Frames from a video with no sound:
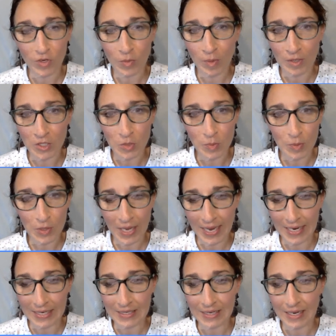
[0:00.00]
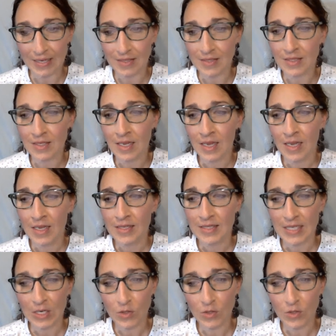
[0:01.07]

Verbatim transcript: interview multiple candidates,